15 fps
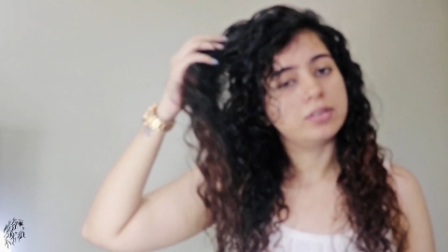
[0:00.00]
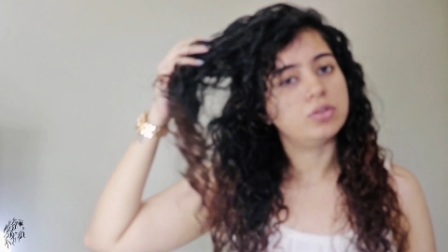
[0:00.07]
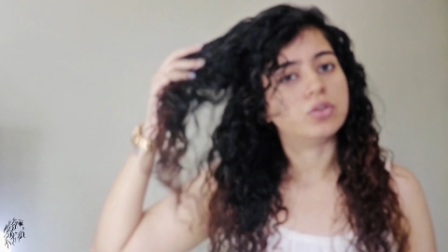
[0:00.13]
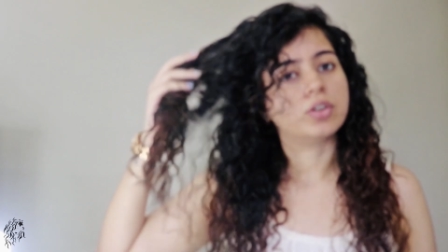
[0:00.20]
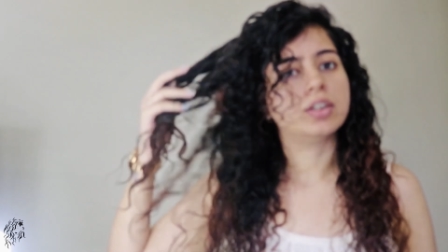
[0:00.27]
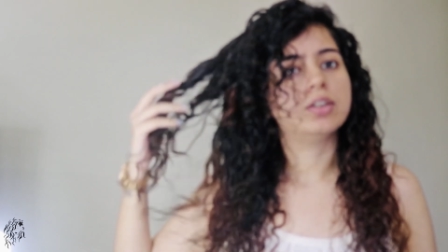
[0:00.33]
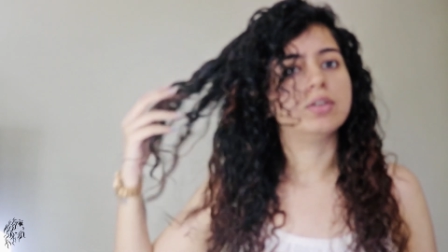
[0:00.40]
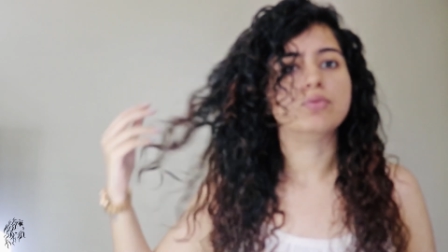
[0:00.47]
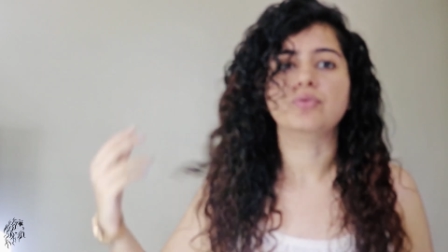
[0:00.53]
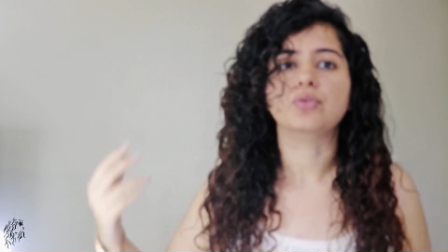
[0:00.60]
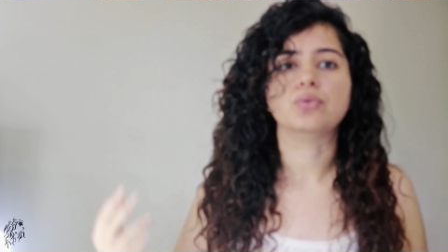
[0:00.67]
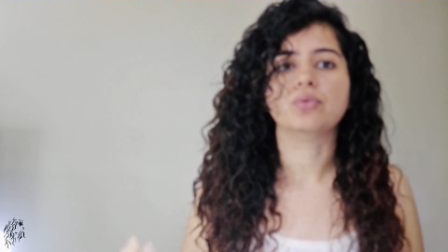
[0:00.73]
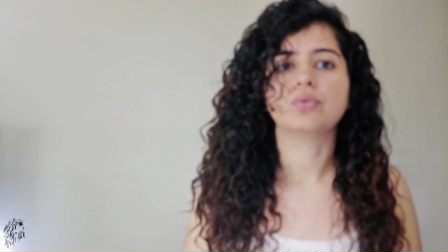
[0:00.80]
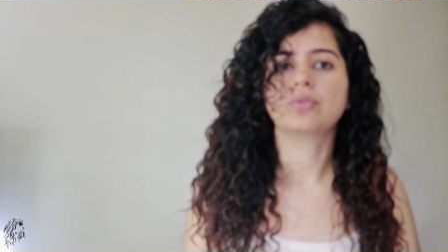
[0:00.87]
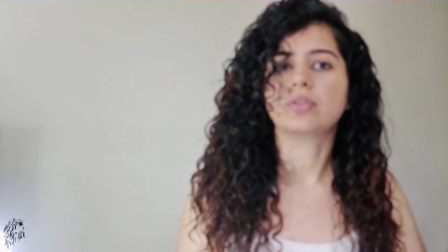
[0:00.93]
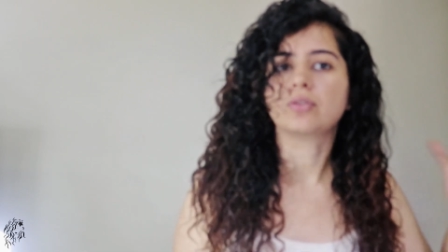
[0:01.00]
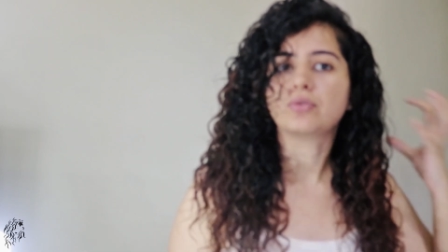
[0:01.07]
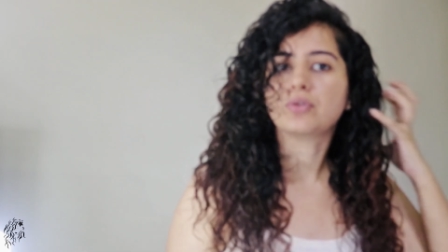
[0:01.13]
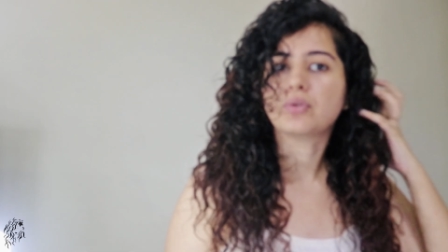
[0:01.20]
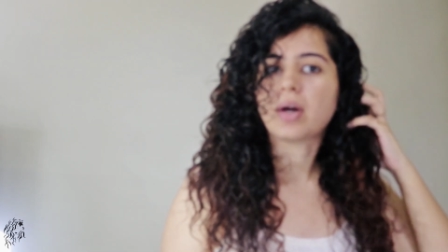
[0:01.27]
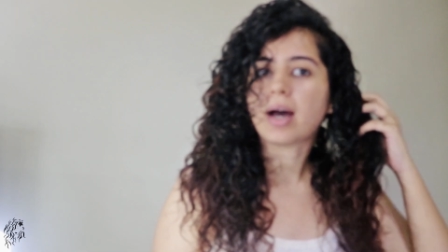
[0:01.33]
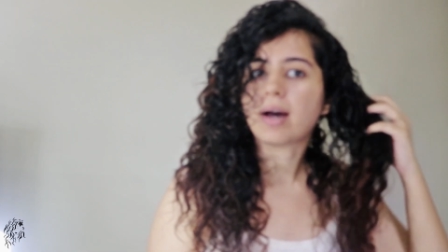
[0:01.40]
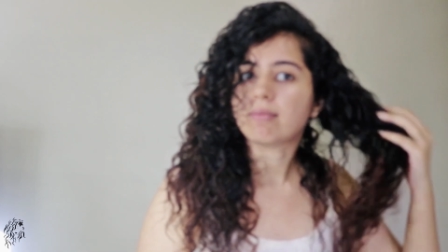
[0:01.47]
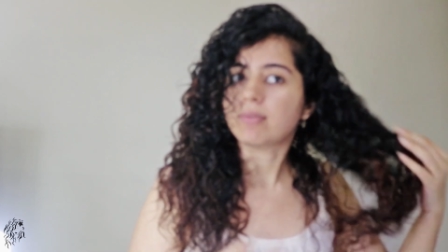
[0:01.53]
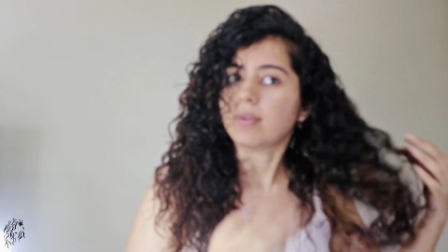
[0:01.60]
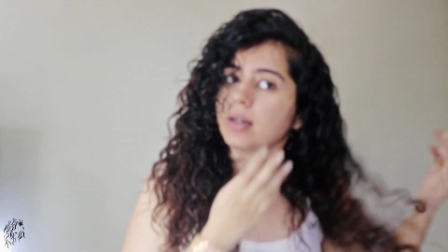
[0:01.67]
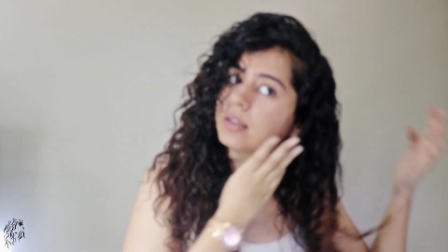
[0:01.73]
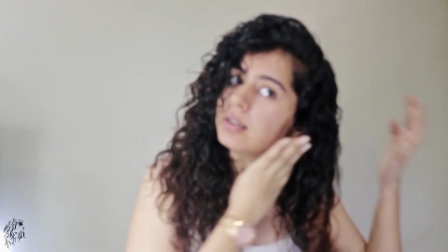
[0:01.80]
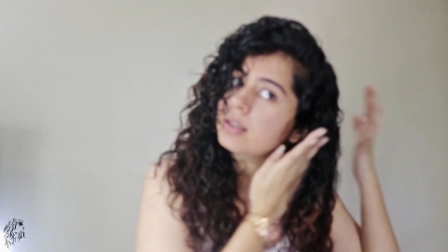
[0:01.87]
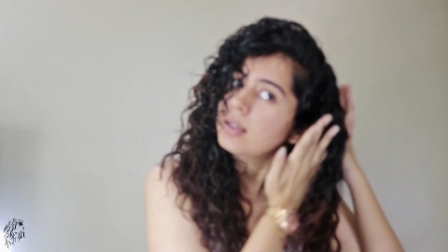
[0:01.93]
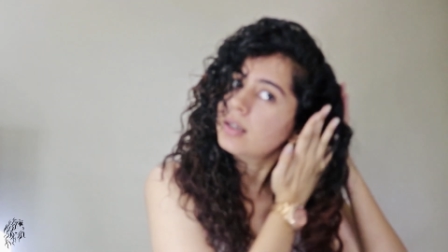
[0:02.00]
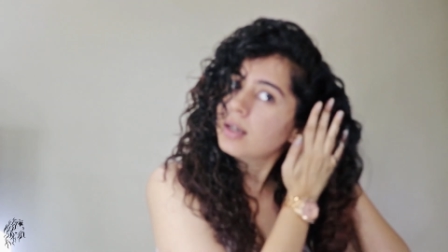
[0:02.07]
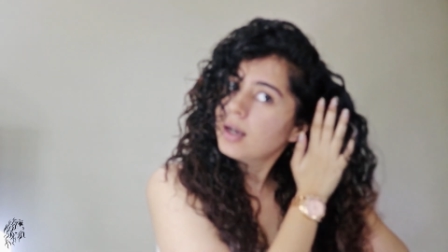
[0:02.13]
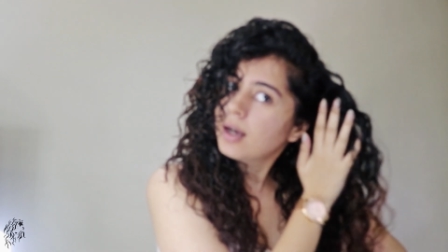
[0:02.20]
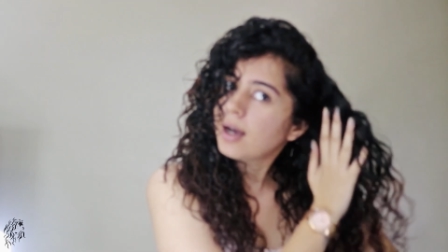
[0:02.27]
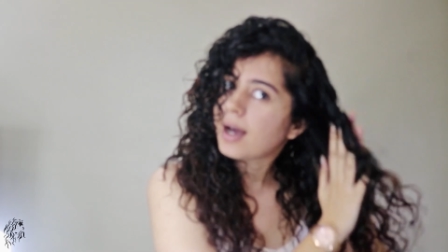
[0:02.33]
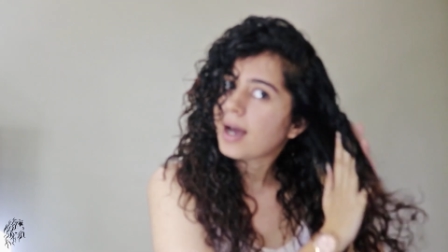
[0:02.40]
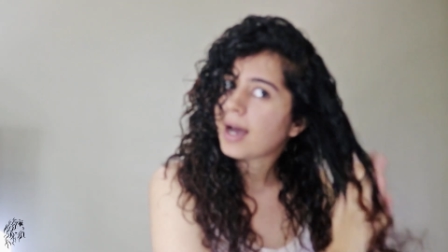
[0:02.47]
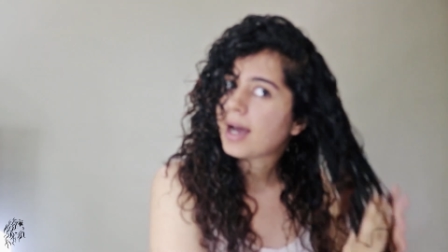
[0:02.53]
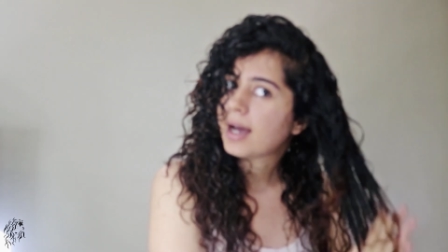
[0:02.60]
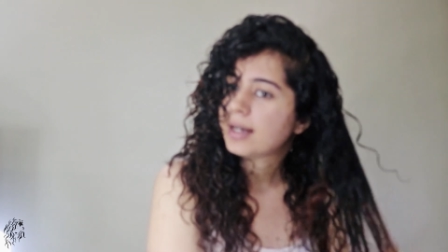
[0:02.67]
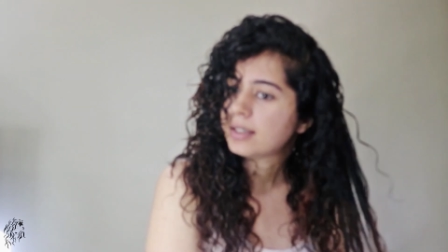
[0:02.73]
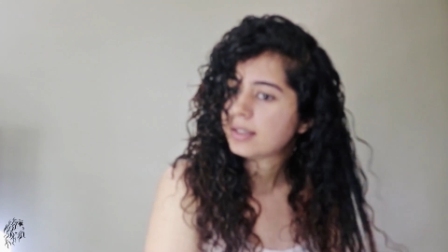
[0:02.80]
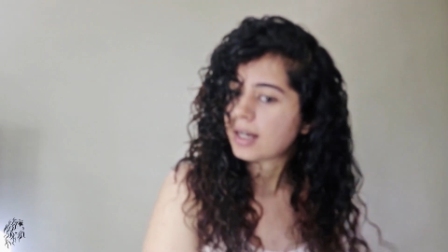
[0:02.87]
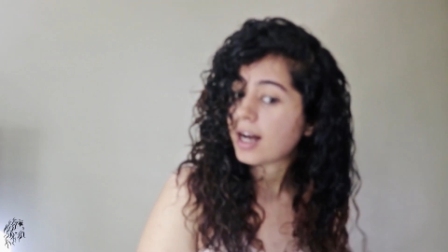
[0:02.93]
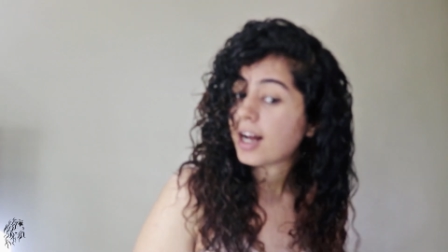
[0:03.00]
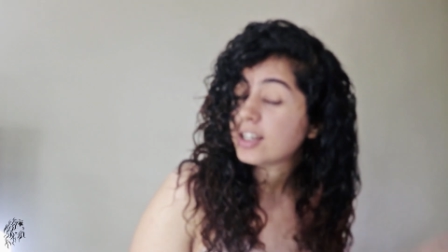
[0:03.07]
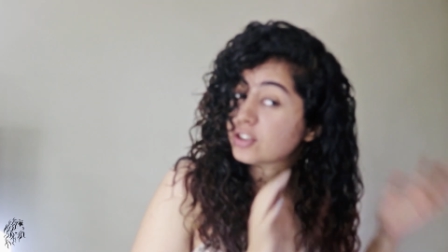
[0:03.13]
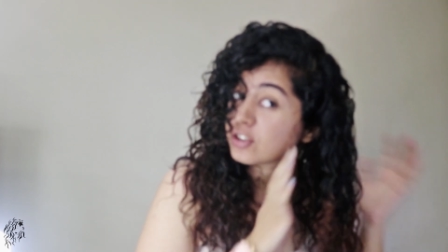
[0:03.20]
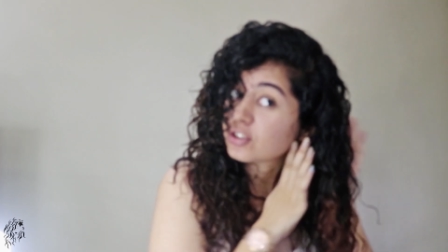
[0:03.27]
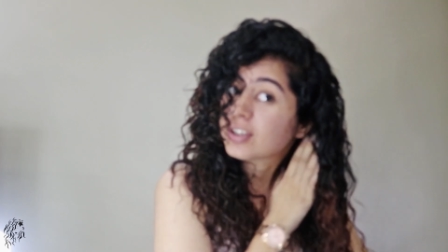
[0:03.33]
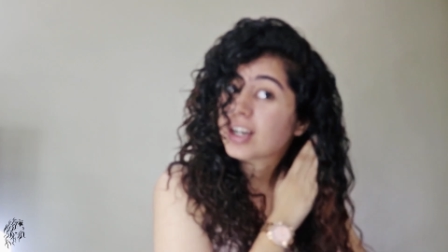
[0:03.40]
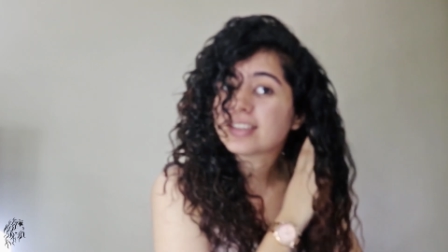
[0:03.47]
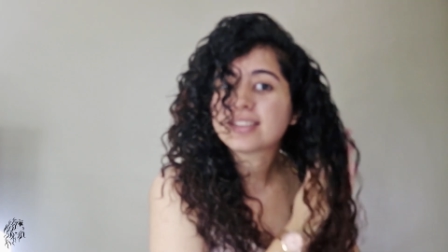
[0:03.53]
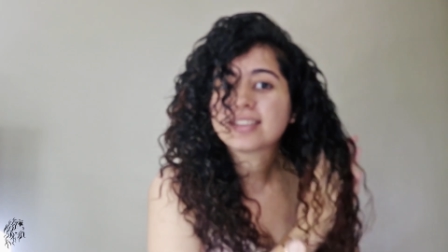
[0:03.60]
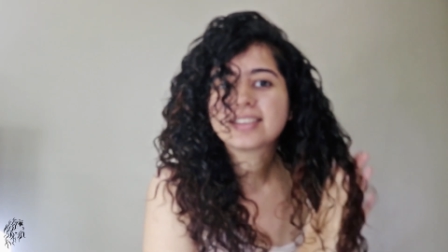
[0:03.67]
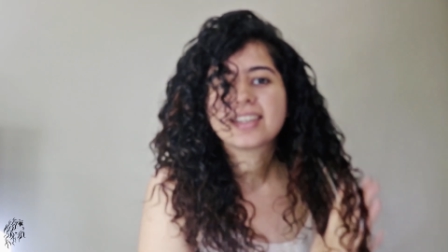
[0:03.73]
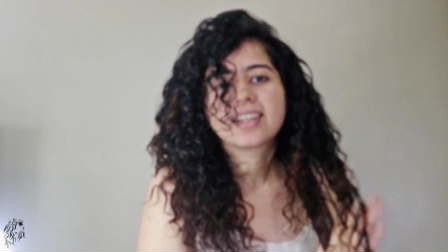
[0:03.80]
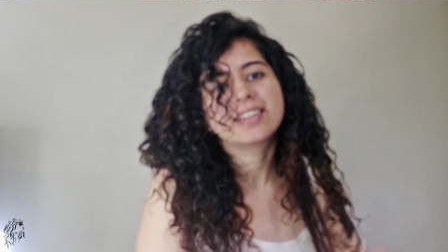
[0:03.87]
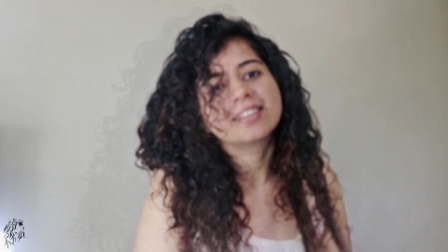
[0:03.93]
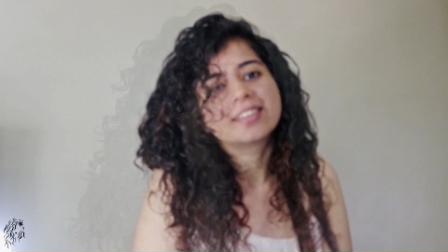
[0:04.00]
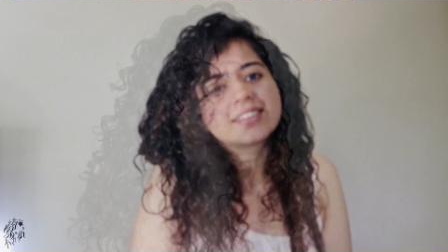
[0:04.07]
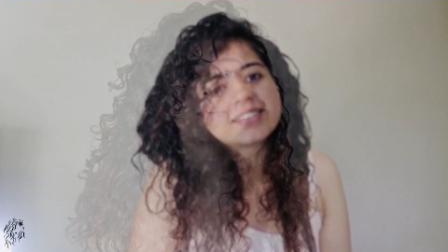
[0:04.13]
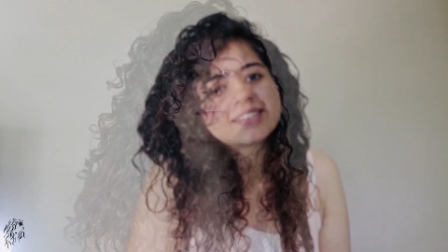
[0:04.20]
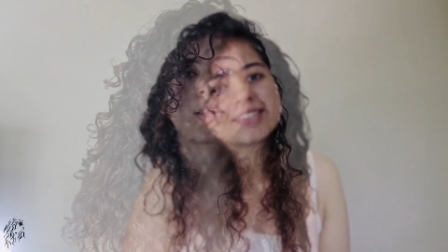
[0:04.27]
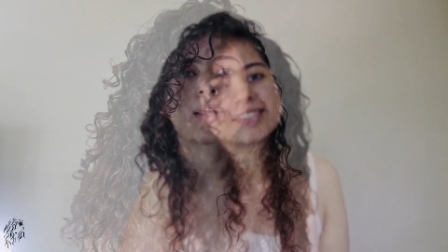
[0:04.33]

You can diffuse if you have one, and I'll show you guys the results.